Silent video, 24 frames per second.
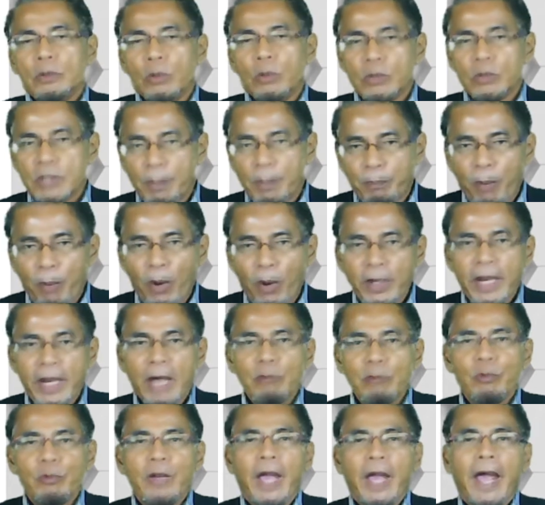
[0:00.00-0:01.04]
To support
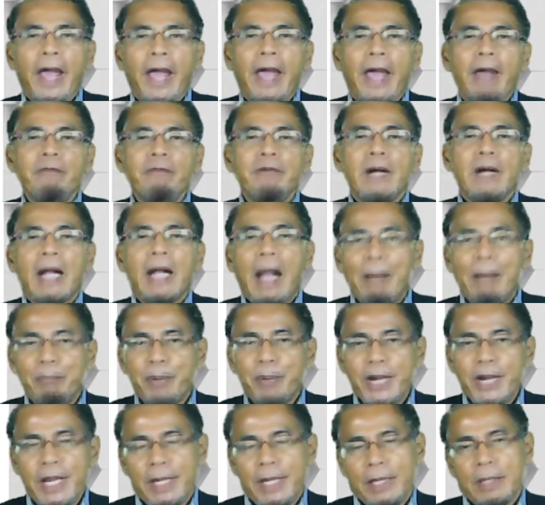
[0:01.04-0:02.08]
that, we have a
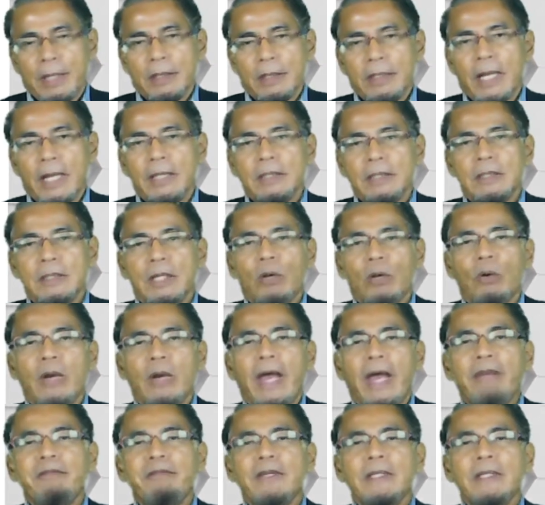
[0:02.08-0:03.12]
company that is
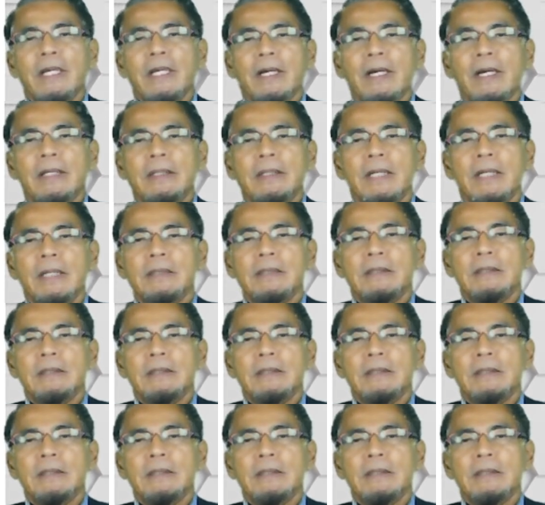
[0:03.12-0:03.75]
Ecolife Integrated